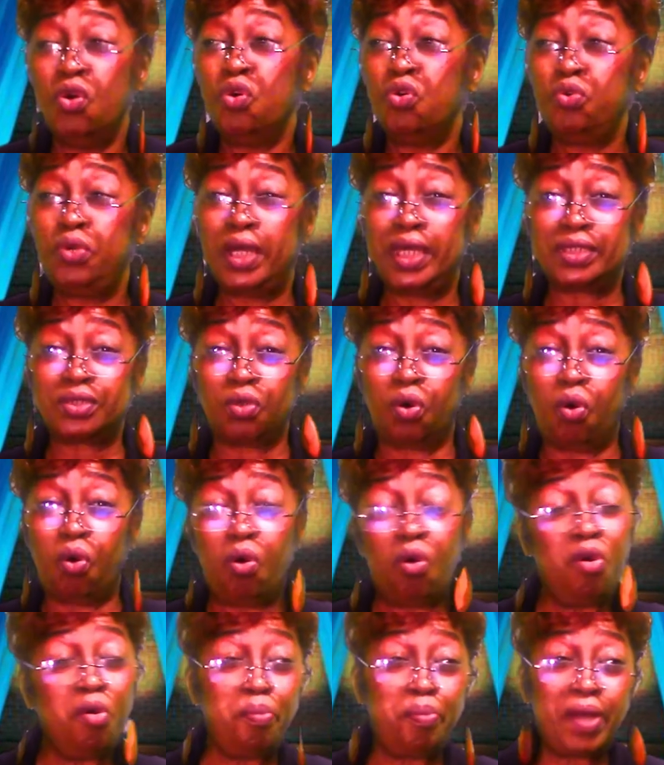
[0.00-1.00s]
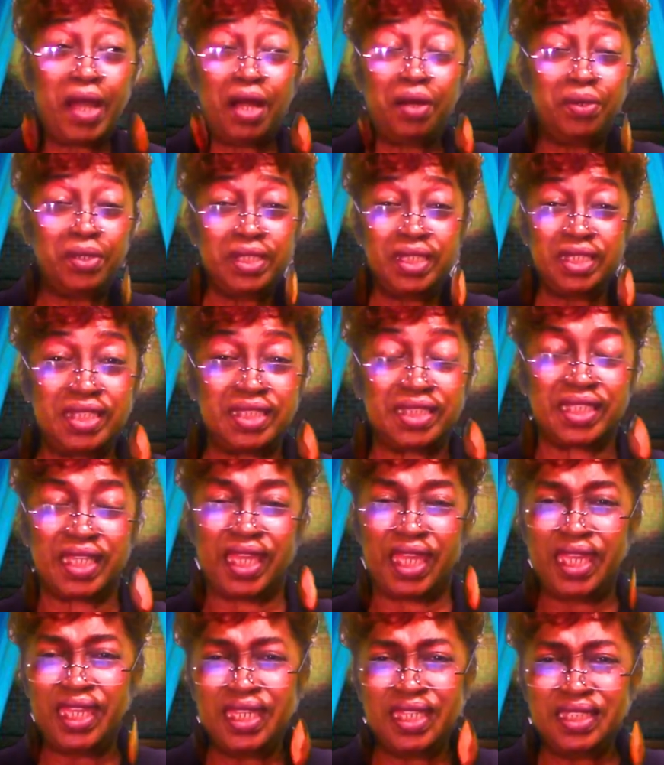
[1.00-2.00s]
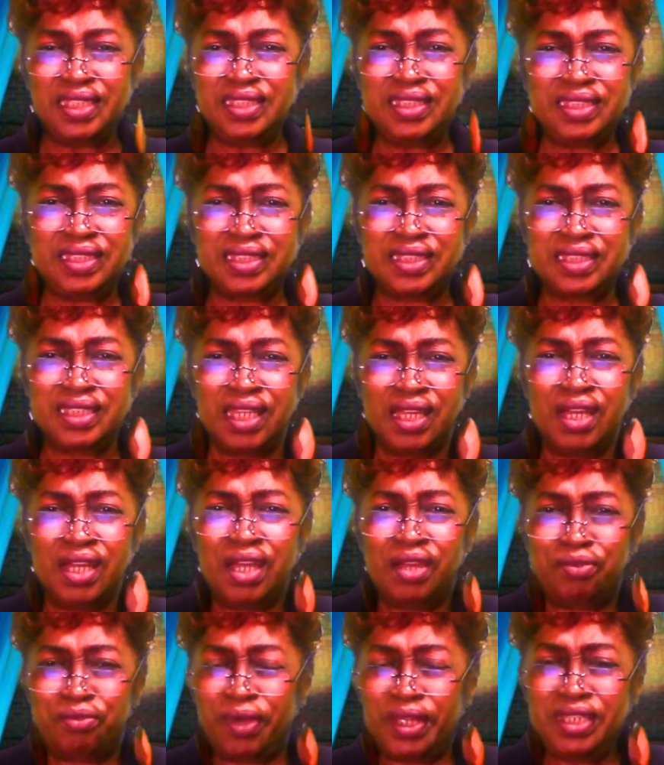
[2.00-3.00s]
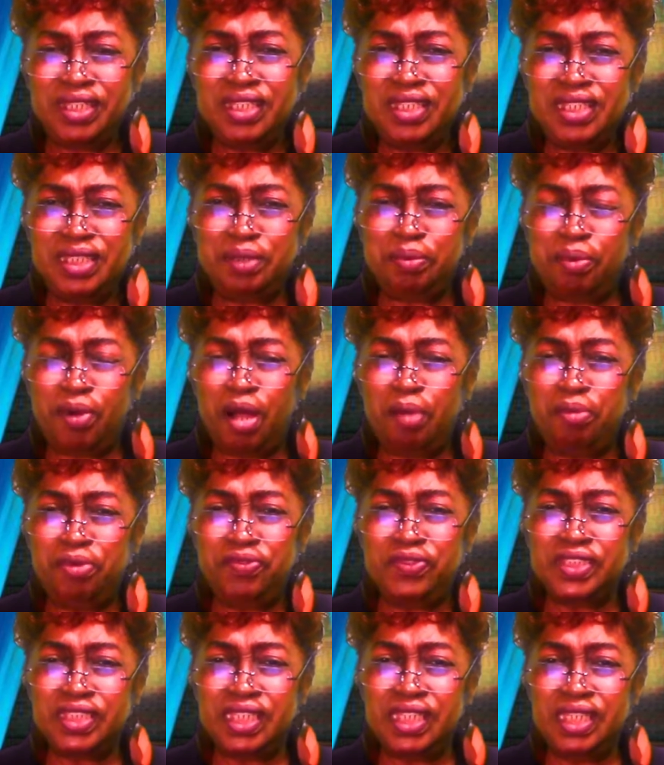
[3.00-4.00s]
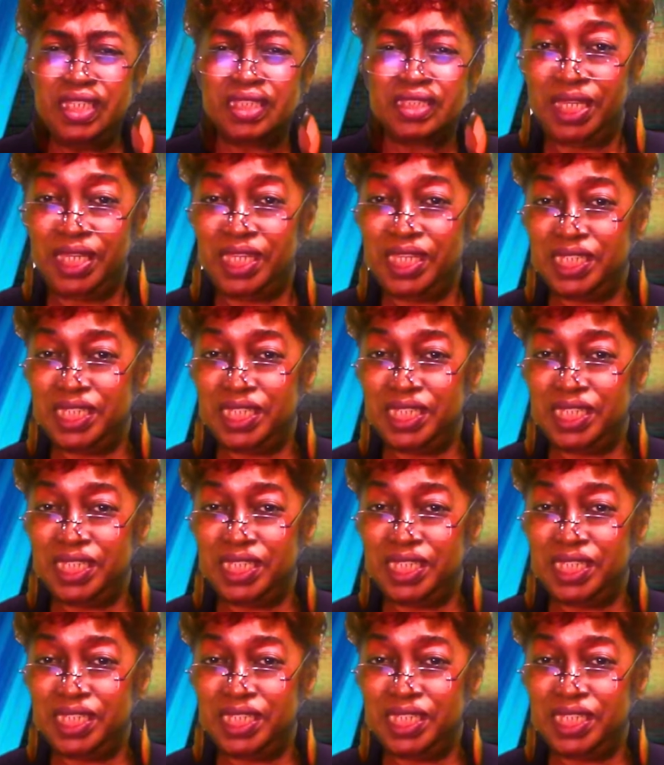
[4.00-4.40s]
who has all power His hands, right in the palm of His hands.